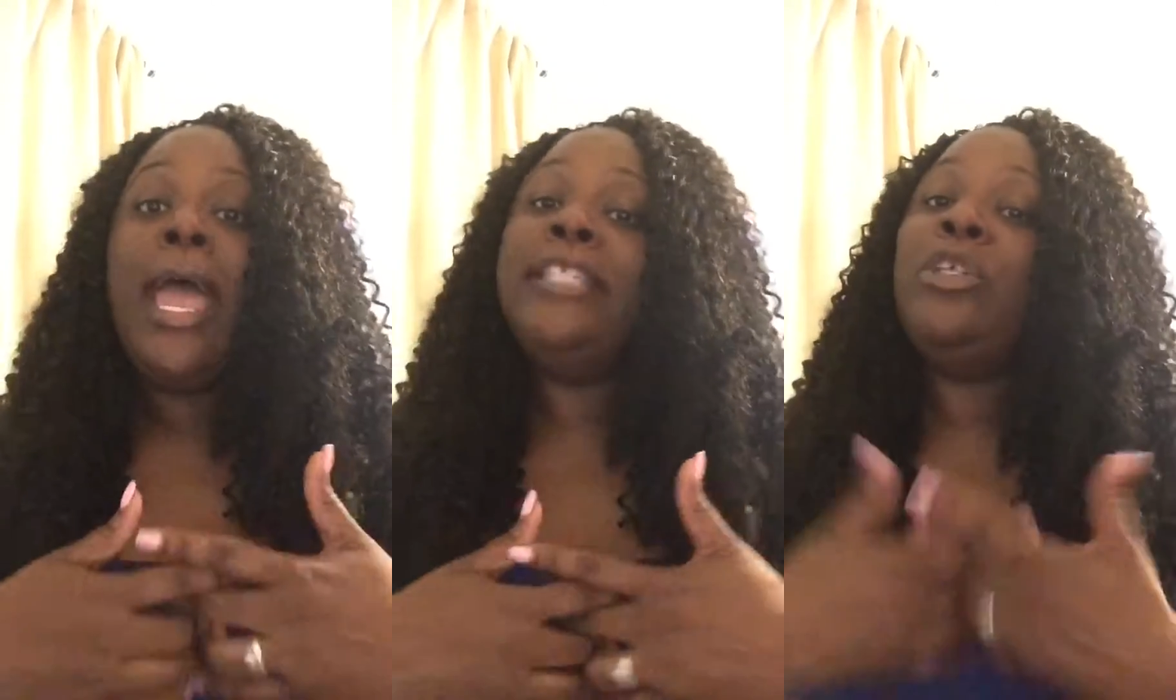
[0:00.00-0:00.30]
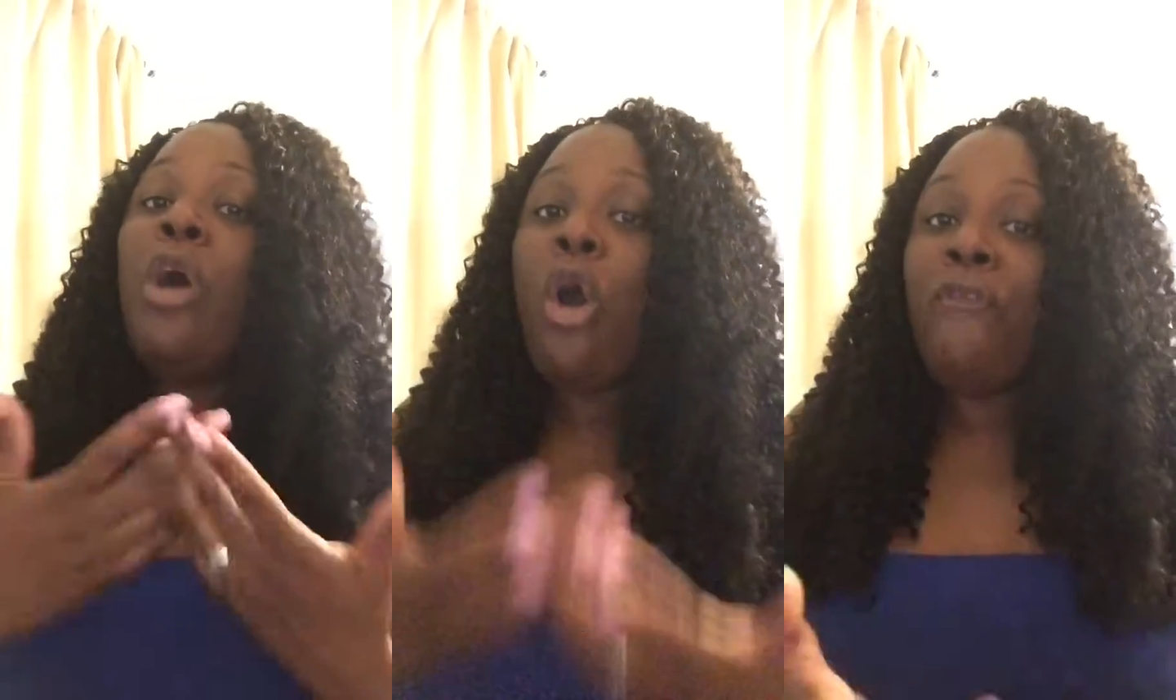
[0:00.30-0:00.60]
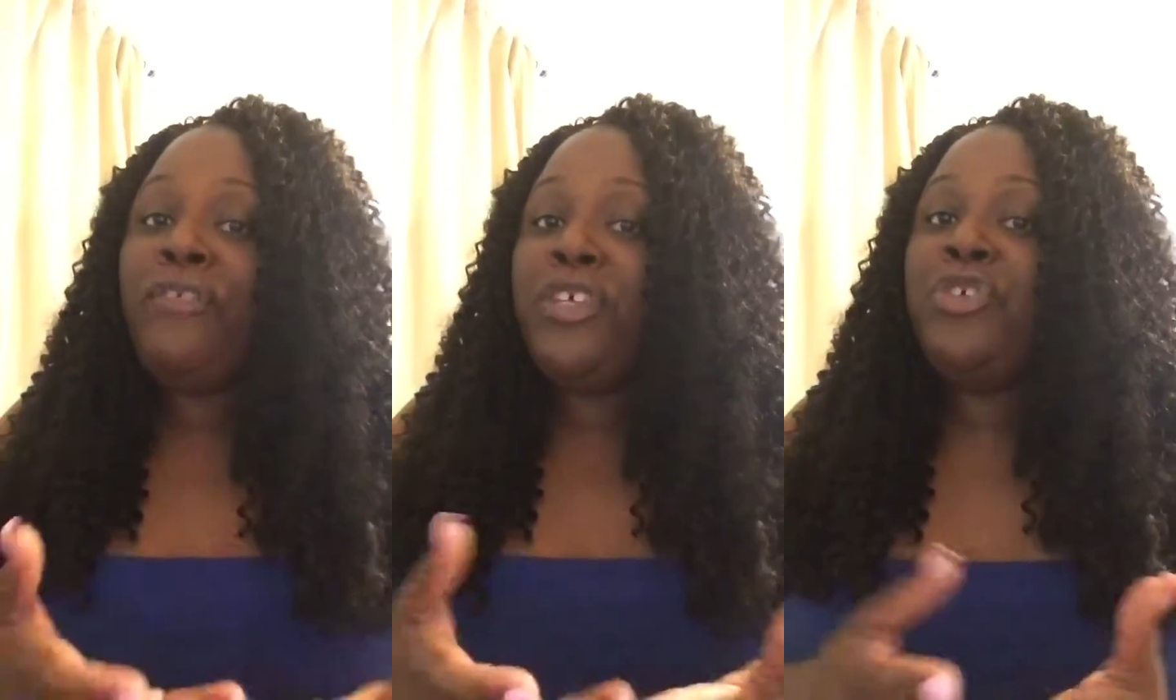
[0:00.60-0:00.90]
And so
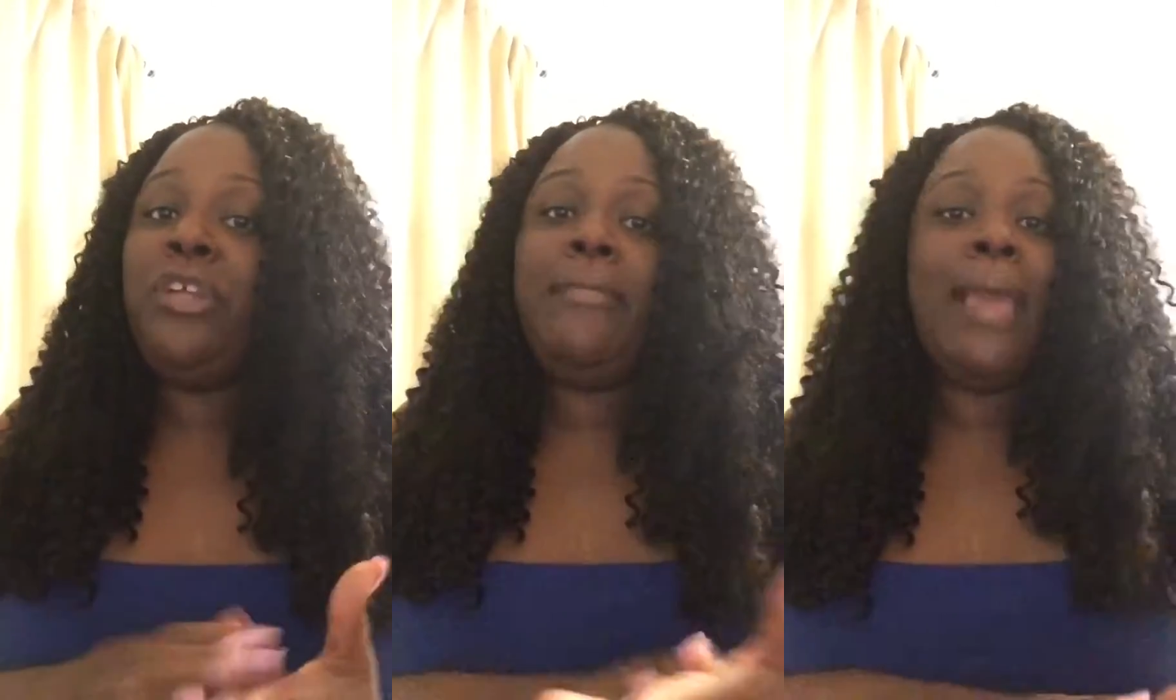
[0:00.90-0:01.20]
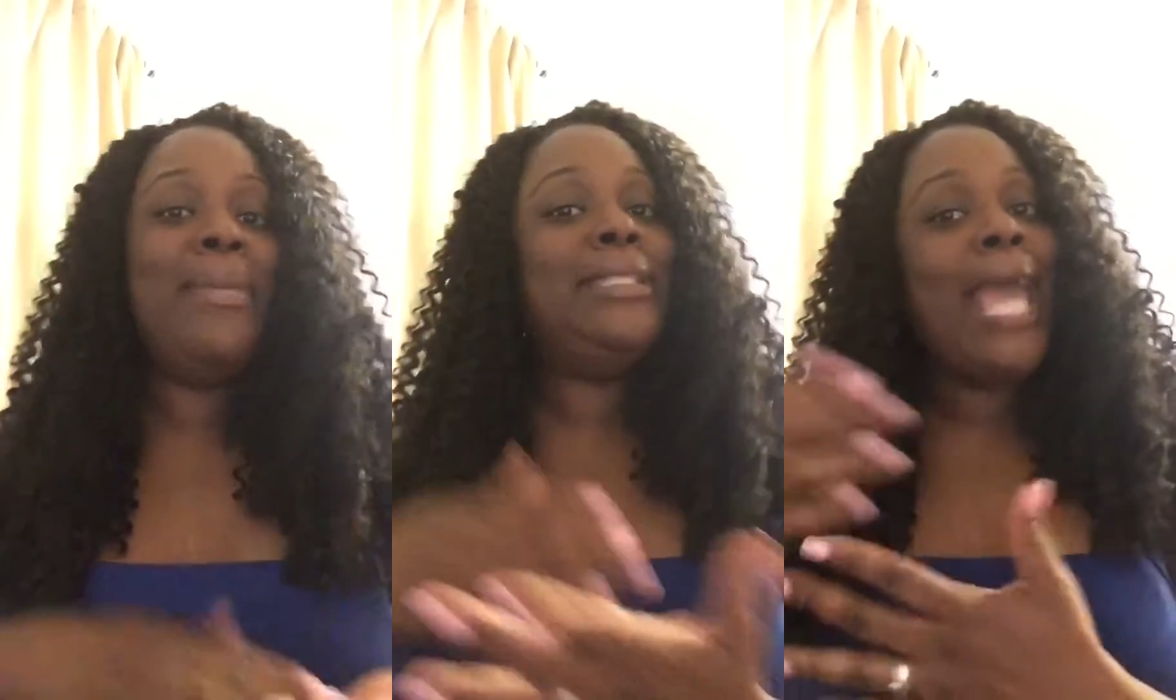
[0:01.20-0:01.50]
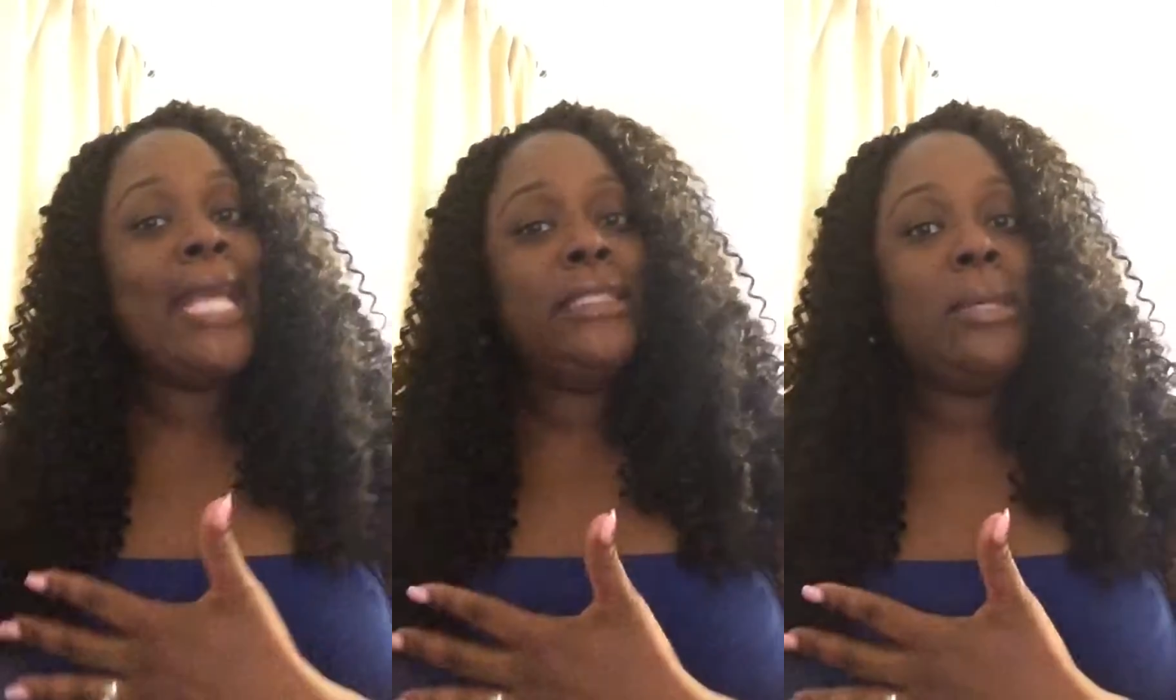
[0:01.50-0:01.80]
hopefully you can maybe
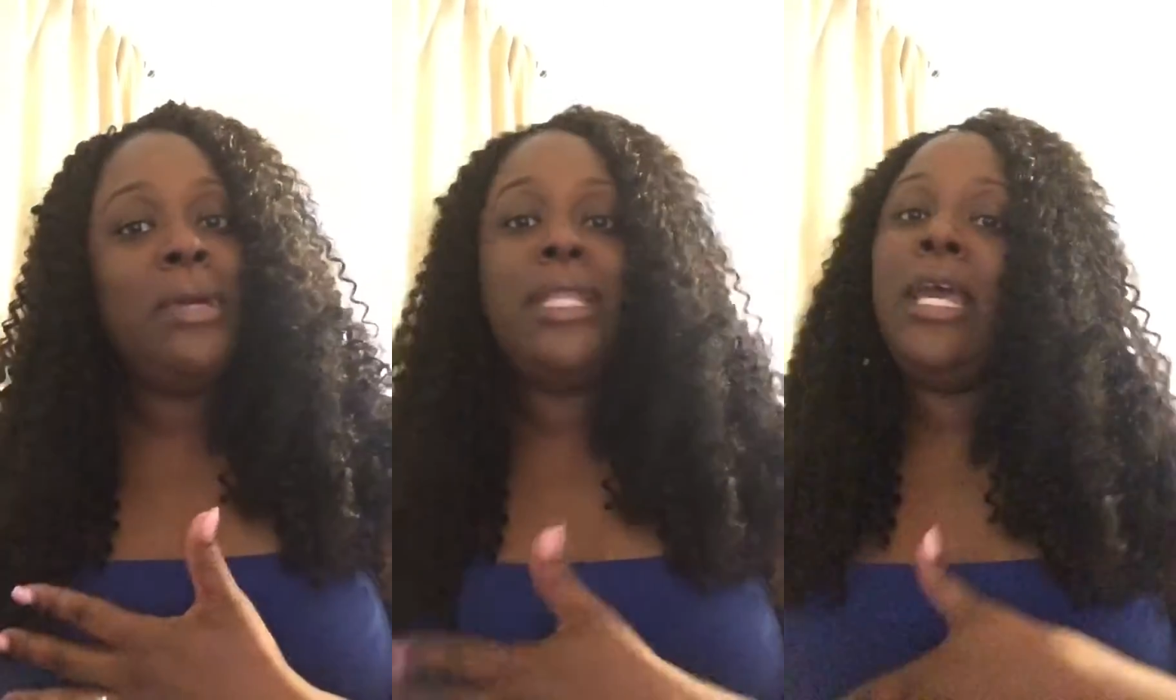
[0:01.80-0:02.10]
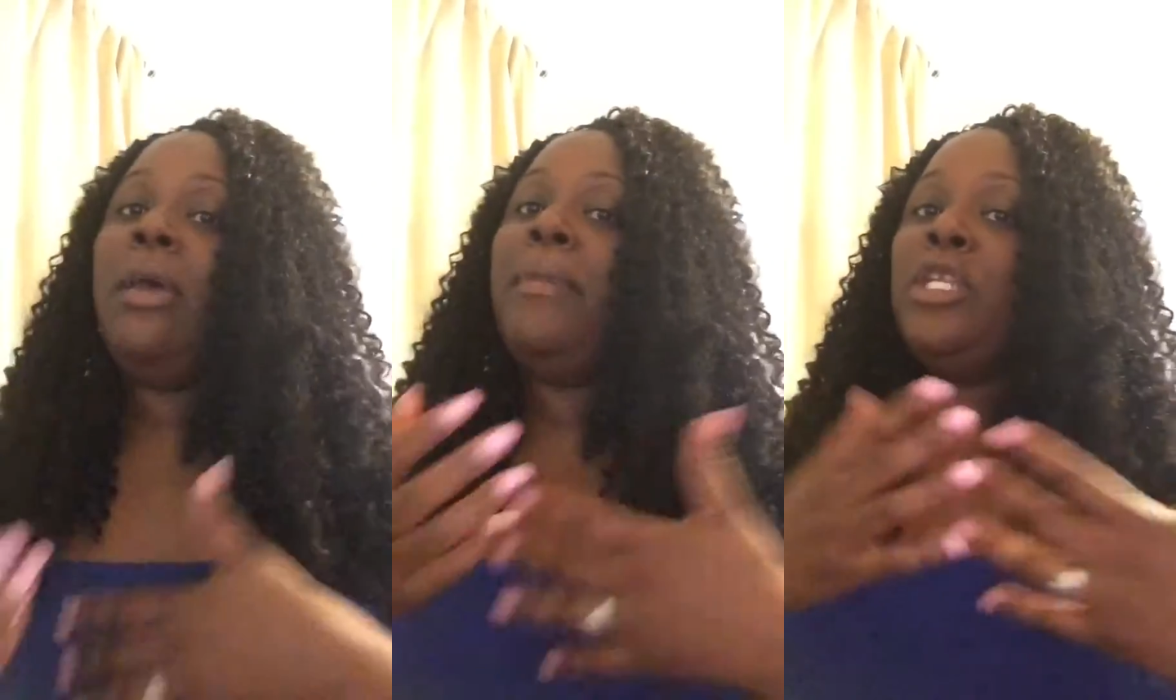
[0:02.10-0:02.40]
take some of them